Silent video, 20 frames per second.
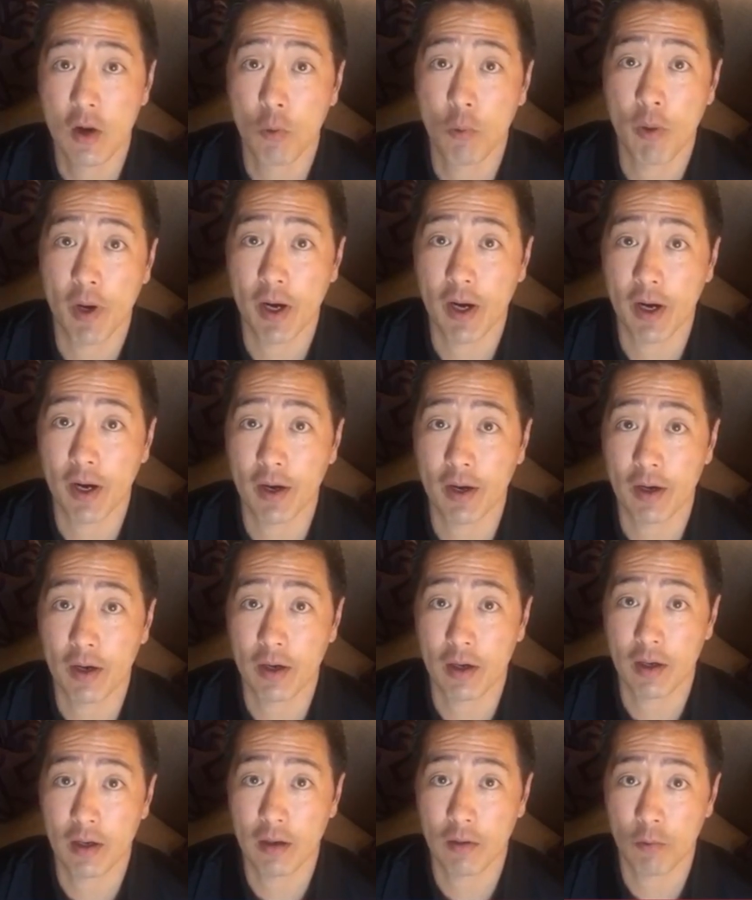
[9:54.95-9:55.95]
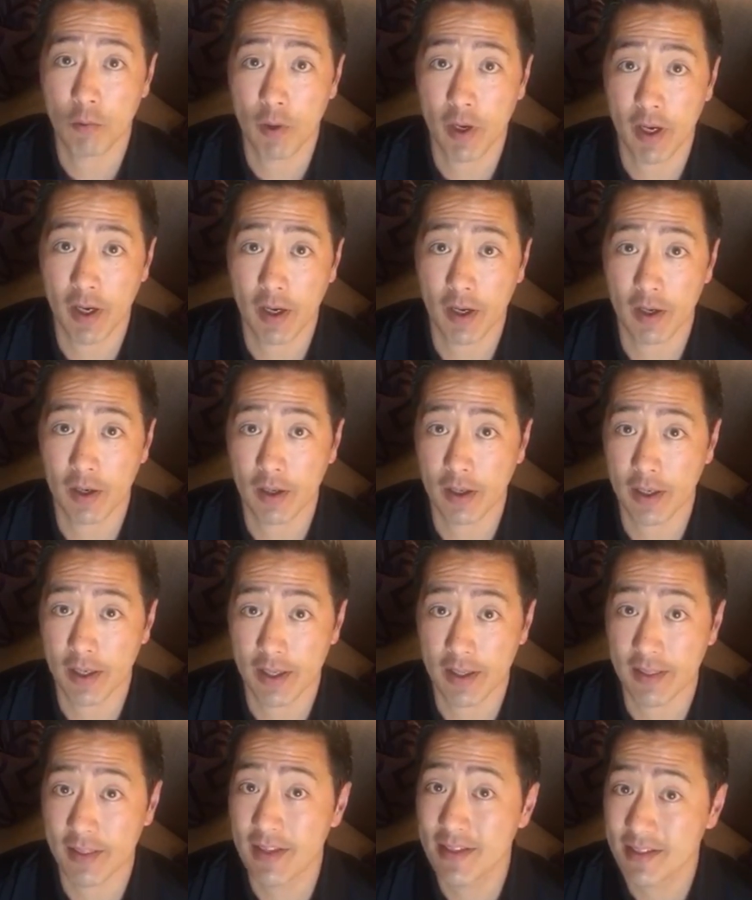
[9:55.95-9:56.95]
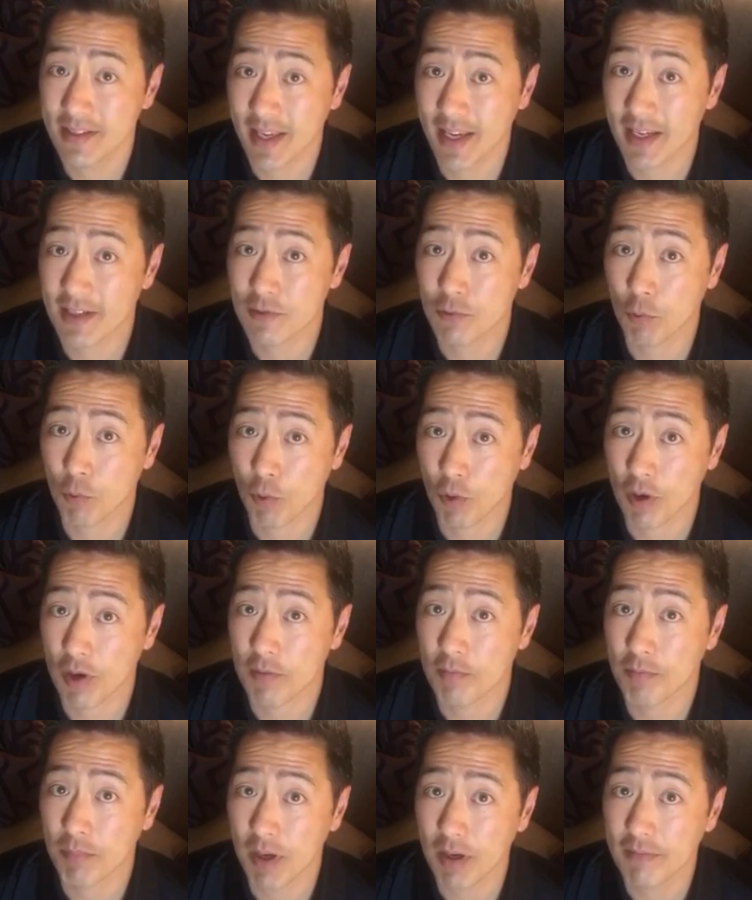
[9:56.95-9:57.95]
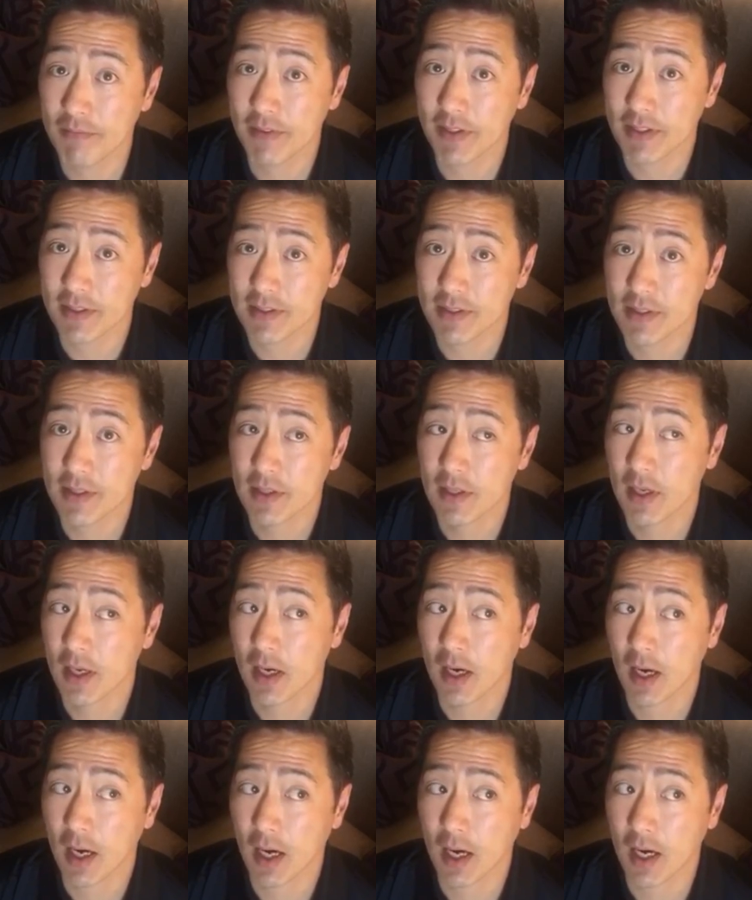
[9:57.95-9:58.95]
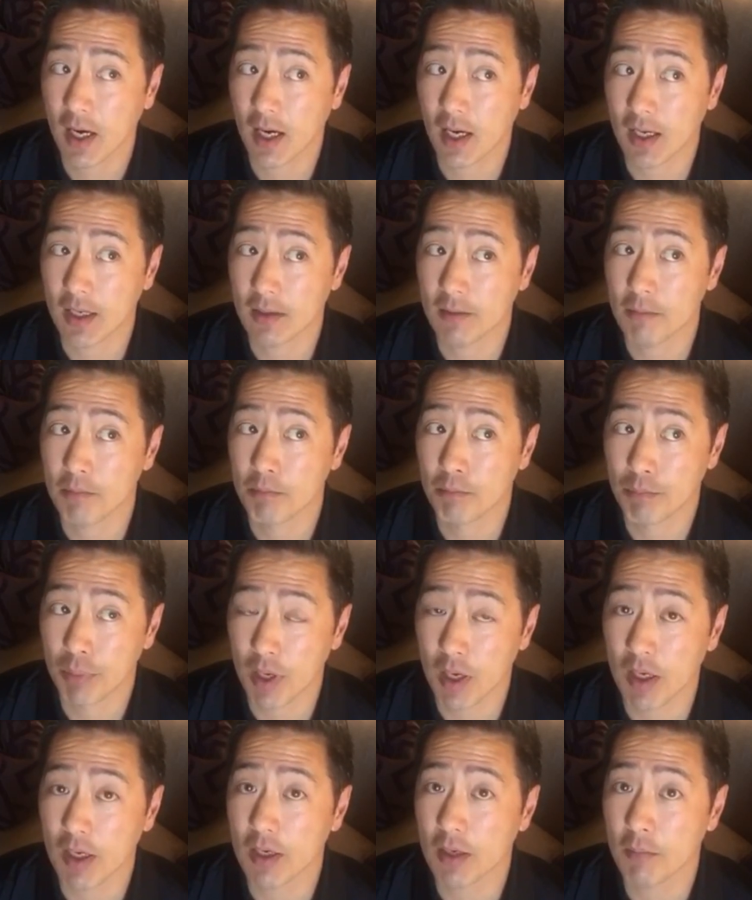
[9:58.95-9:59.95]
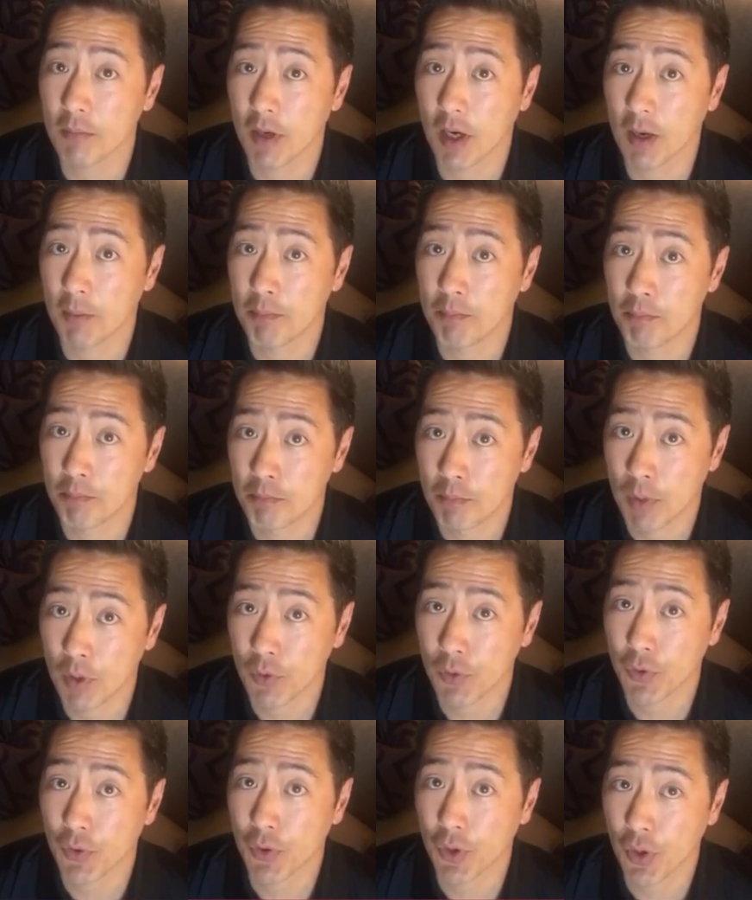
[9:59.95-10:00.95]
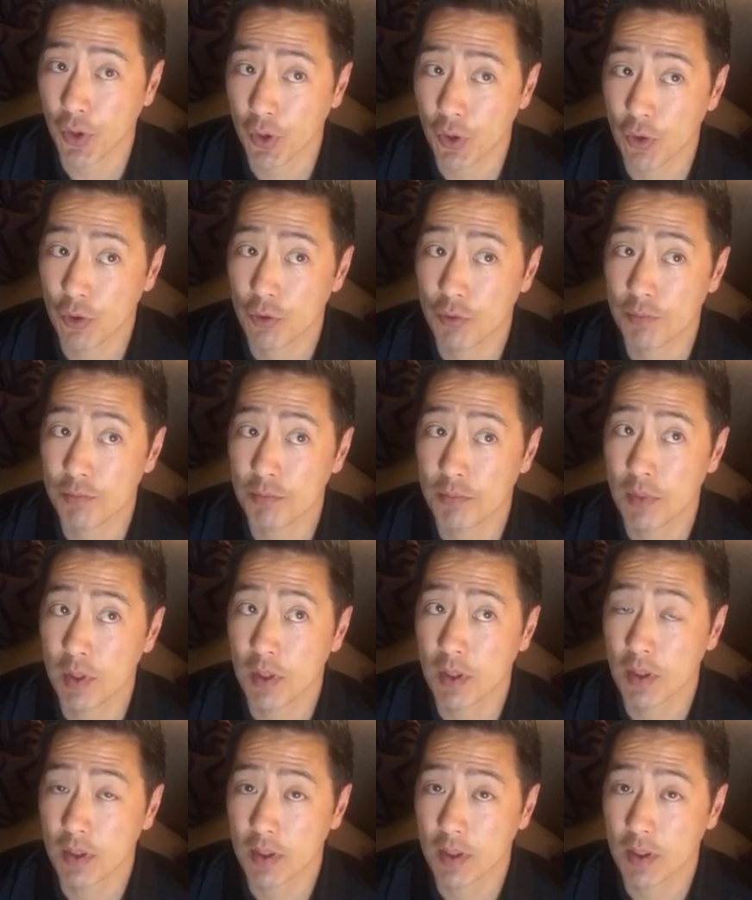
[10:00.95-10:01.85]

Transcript: where where in this case Warren Buffett uh, bought a motor home